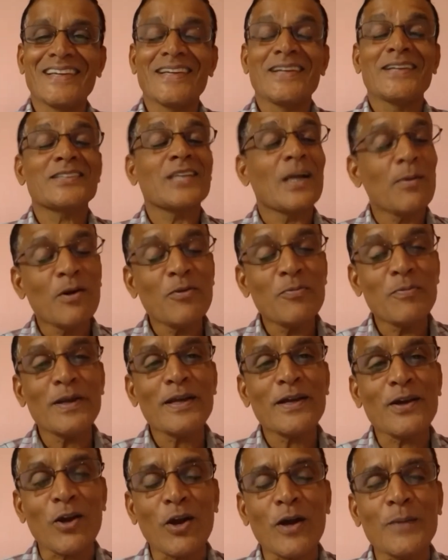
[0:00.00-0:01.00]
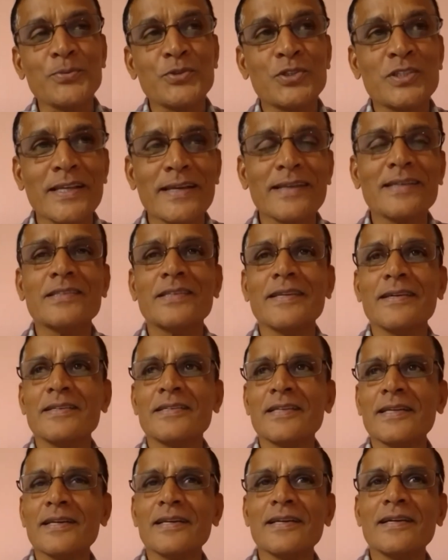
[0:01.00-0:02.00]
Some of my crops, take,
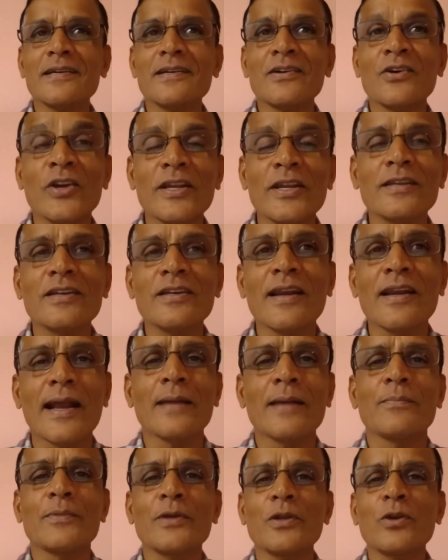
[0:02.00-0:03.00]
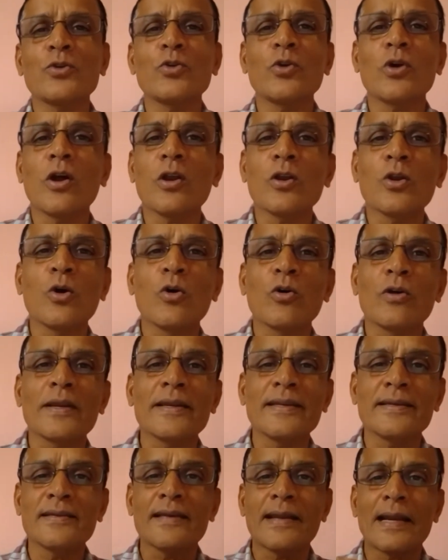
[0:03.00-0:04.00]
take a green gram, you know, you all know
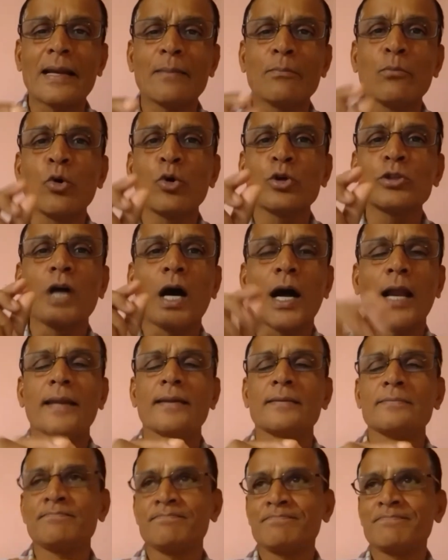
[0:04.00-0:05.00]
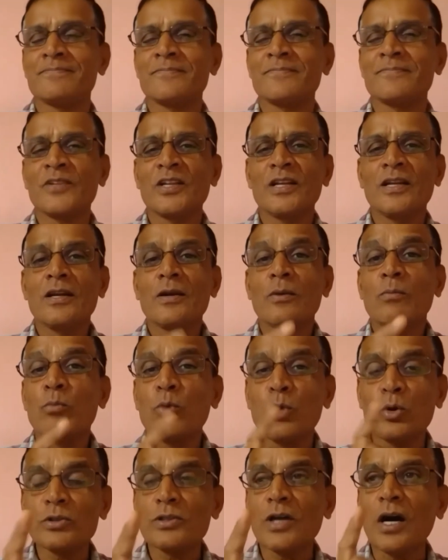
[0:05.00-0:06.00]
green gram, moong dal.
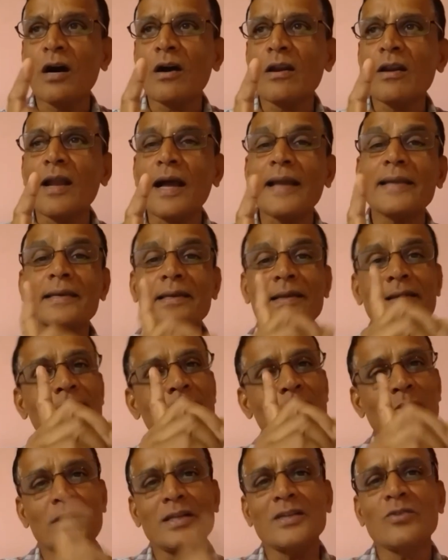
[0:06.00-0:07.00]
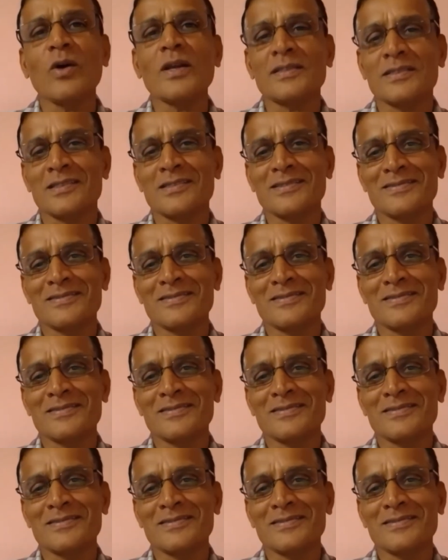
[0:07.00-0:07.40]
Moong dal, I irrigate only once.